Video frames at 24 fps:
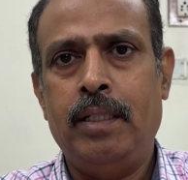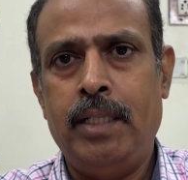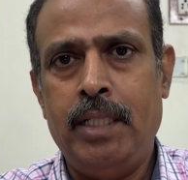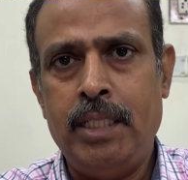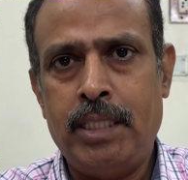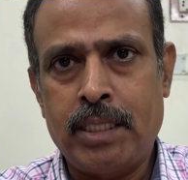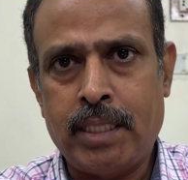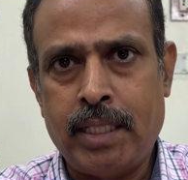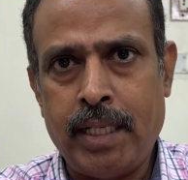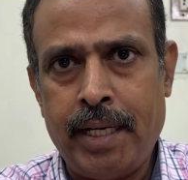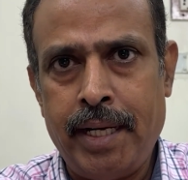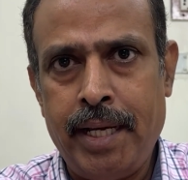
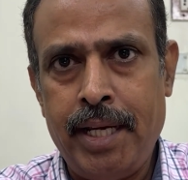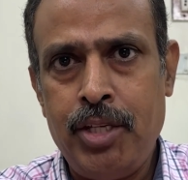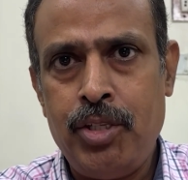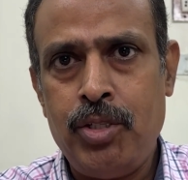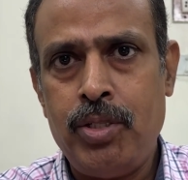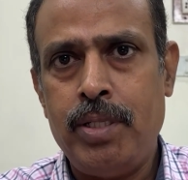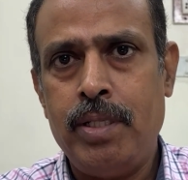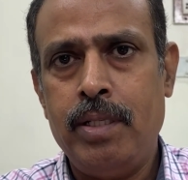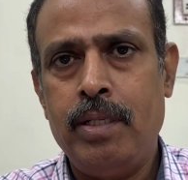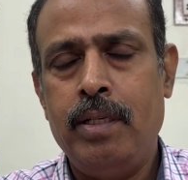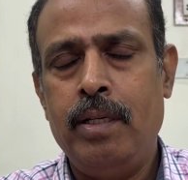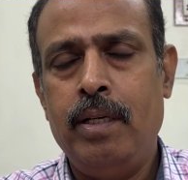
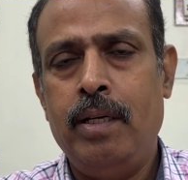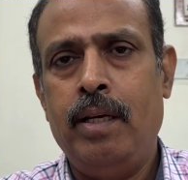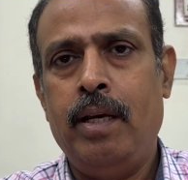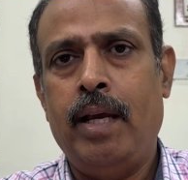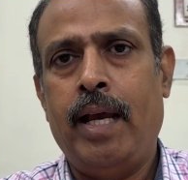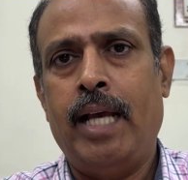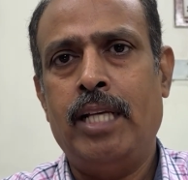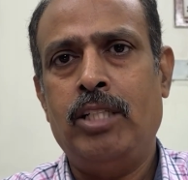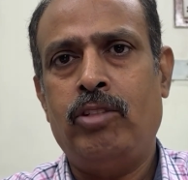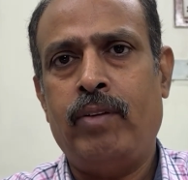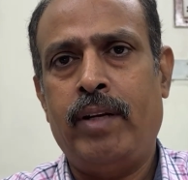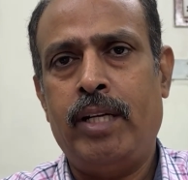discourage,
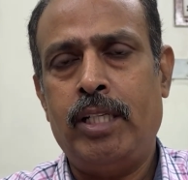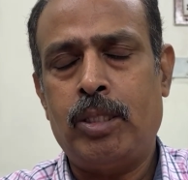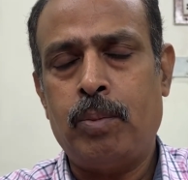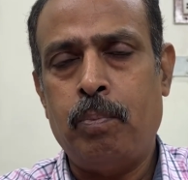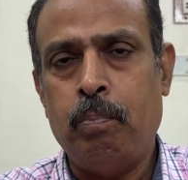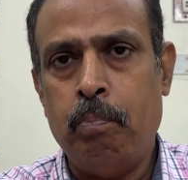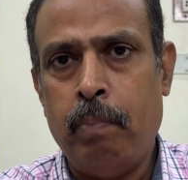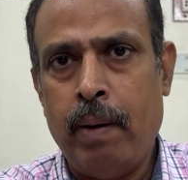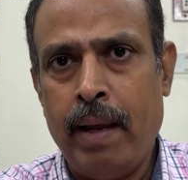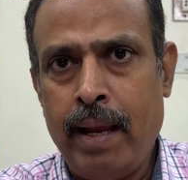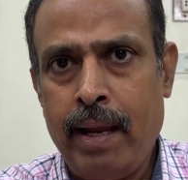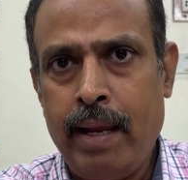as well as
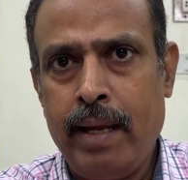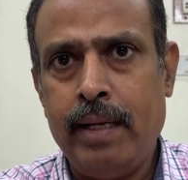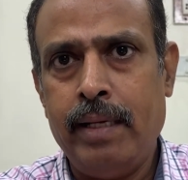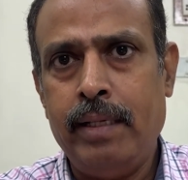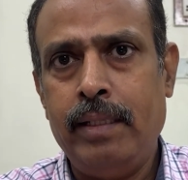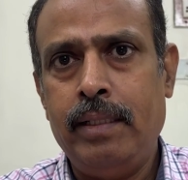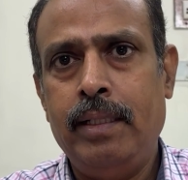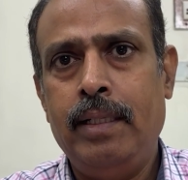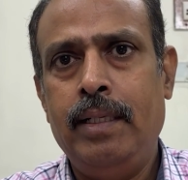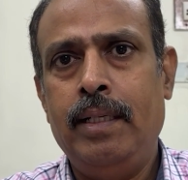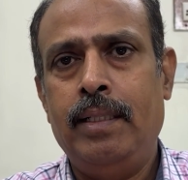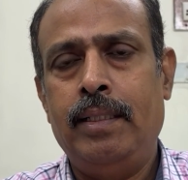
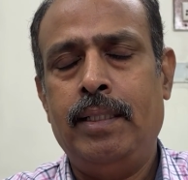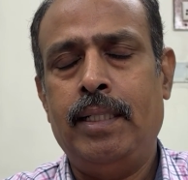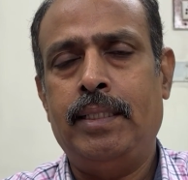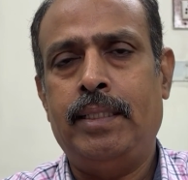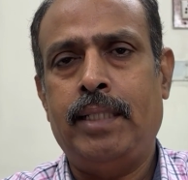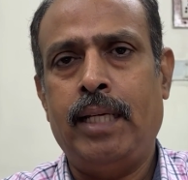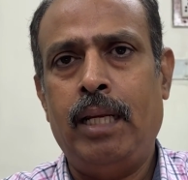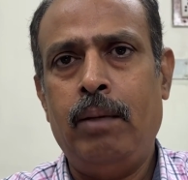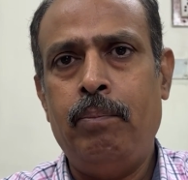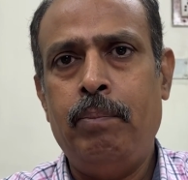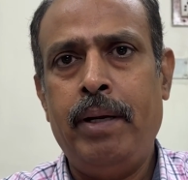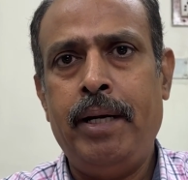ban the
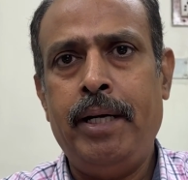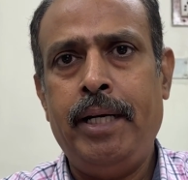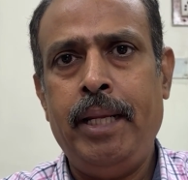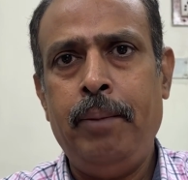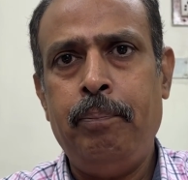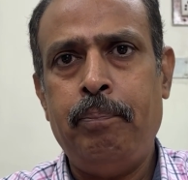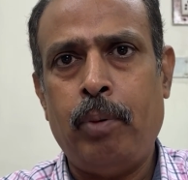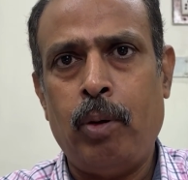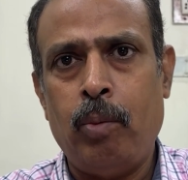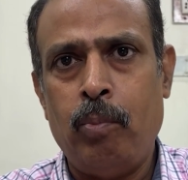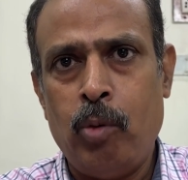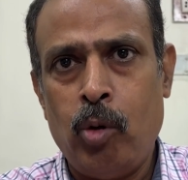
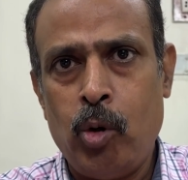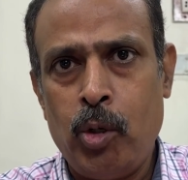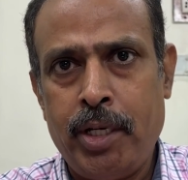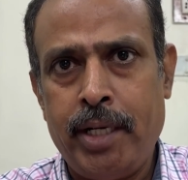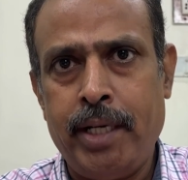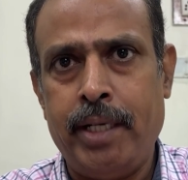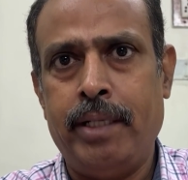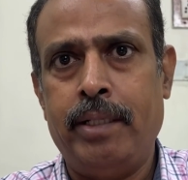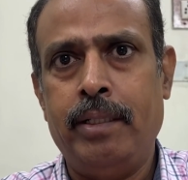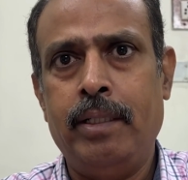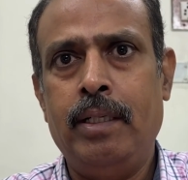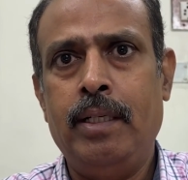celebrity
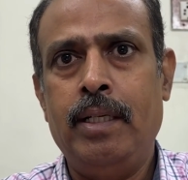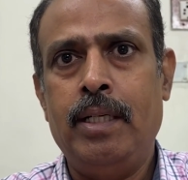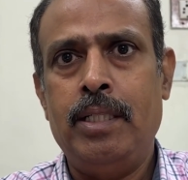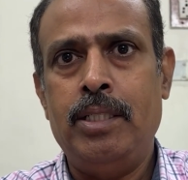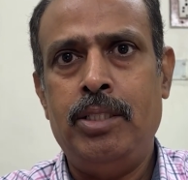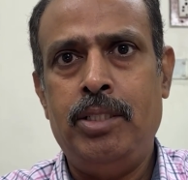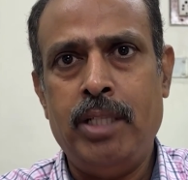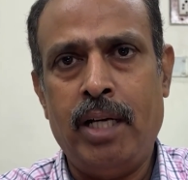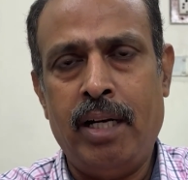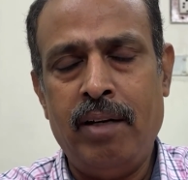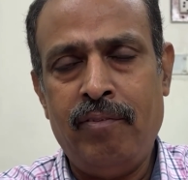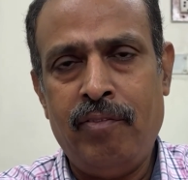promoted
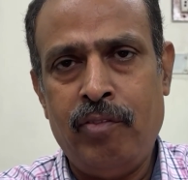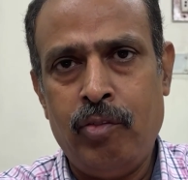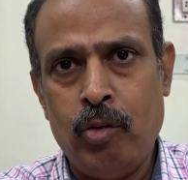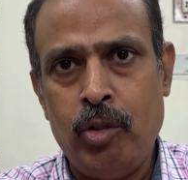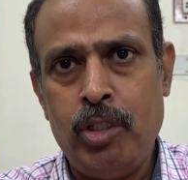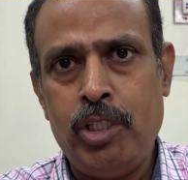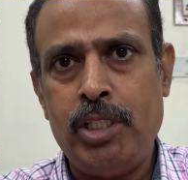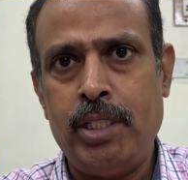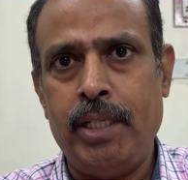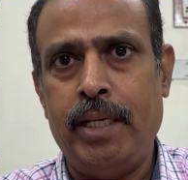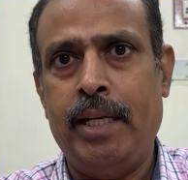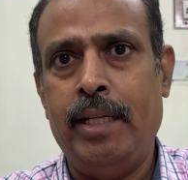junk
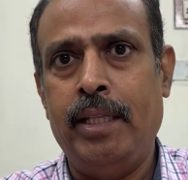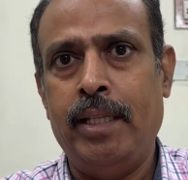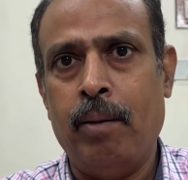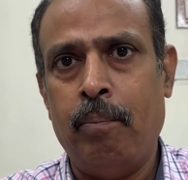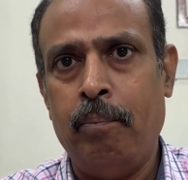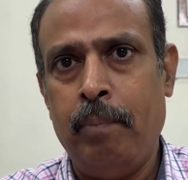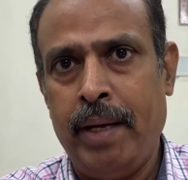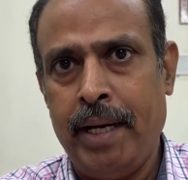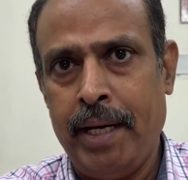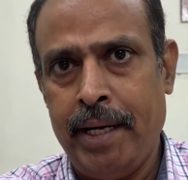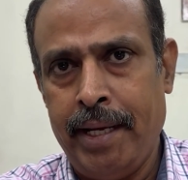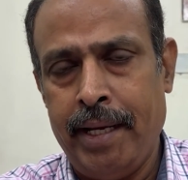foods in the
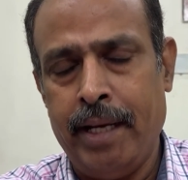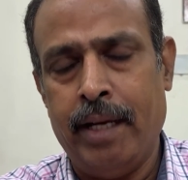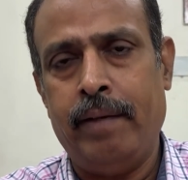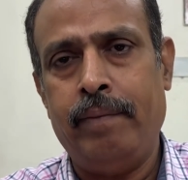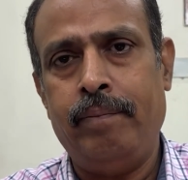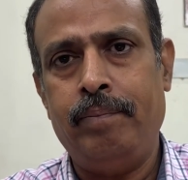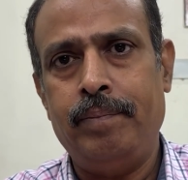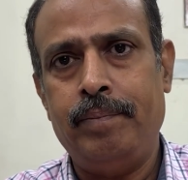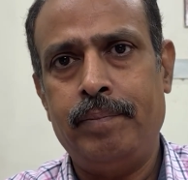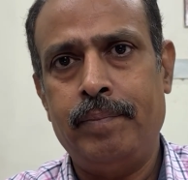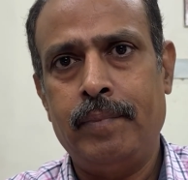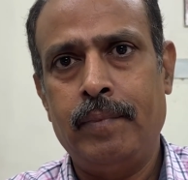media
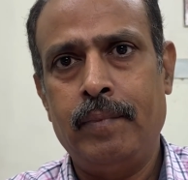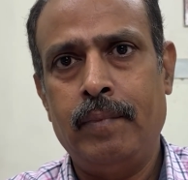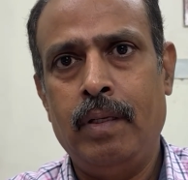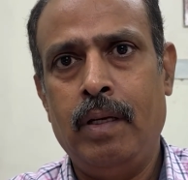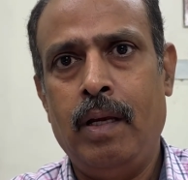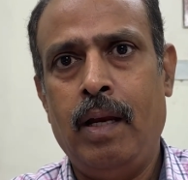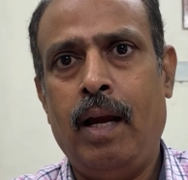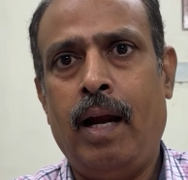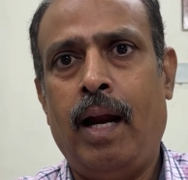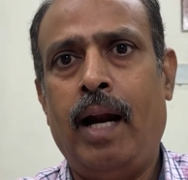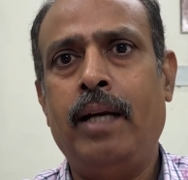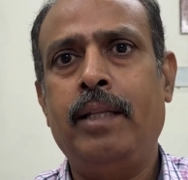
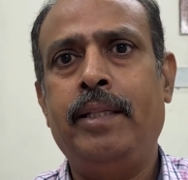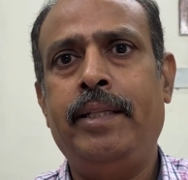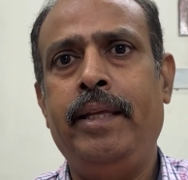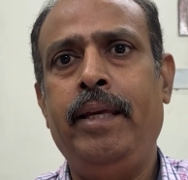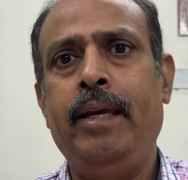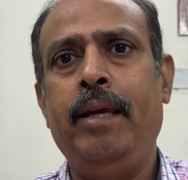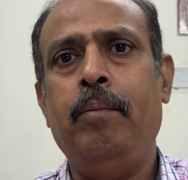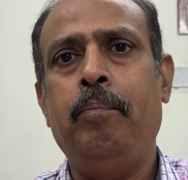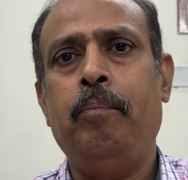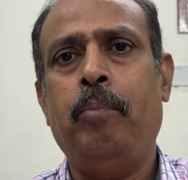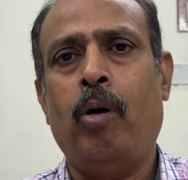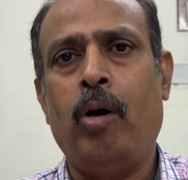at
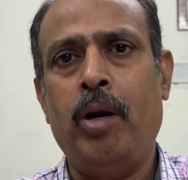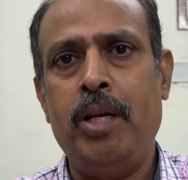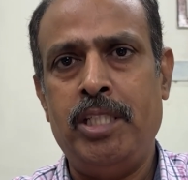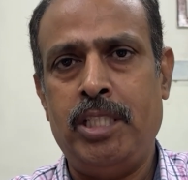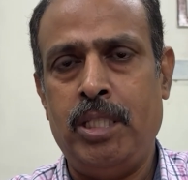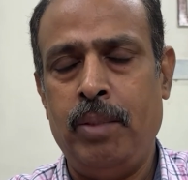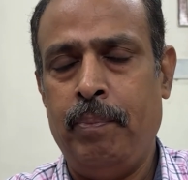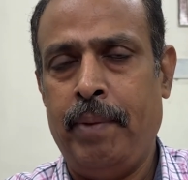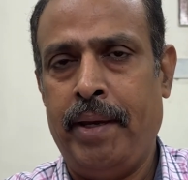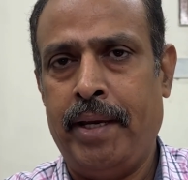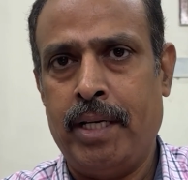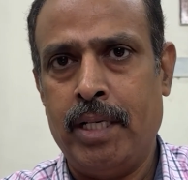the
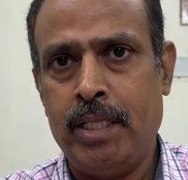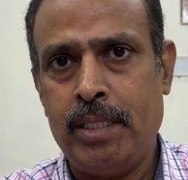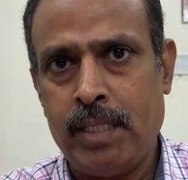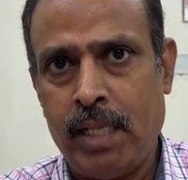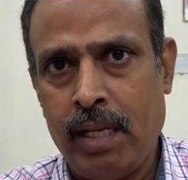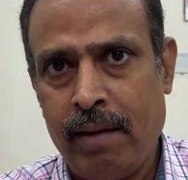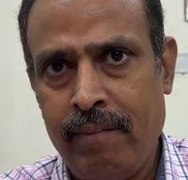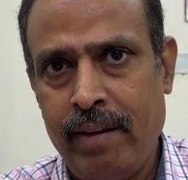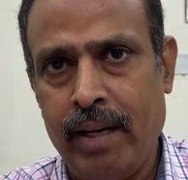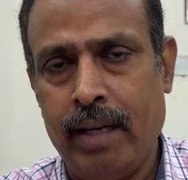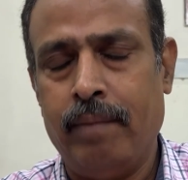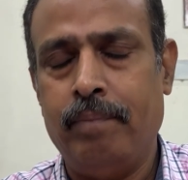policymakers
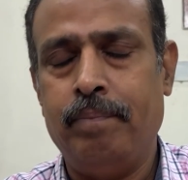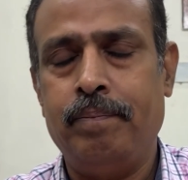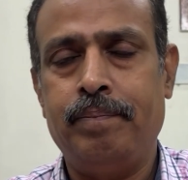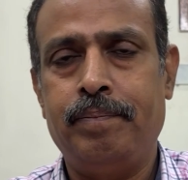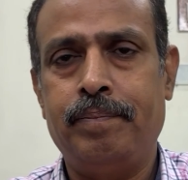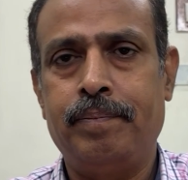level.